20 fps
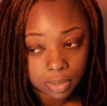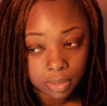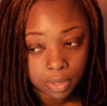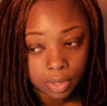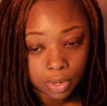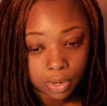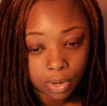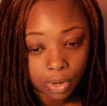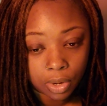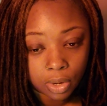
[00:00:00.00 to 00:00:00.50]

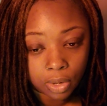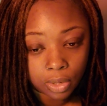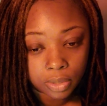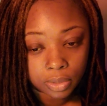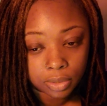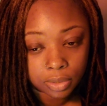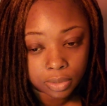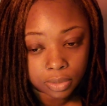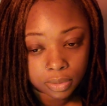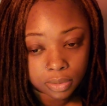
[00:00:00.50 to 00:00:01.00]
their
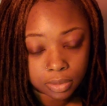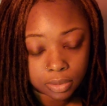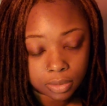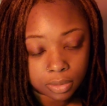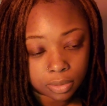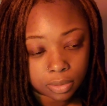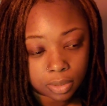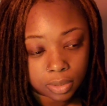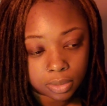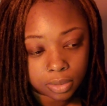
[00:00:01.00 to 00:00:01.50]
heart
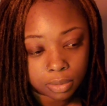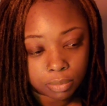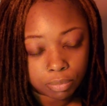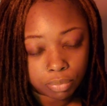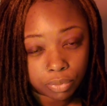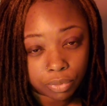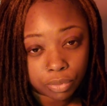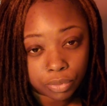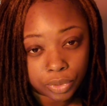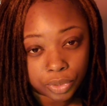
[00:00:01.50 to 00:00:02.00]
doesn't
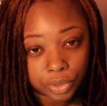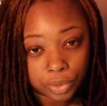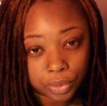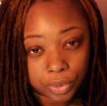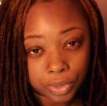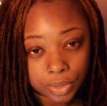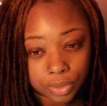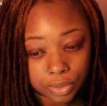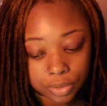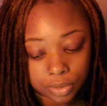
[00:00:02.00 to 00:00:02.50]
bruise
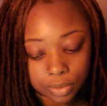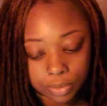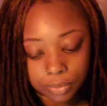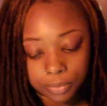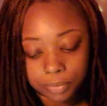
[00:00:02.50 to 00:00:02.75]
yours.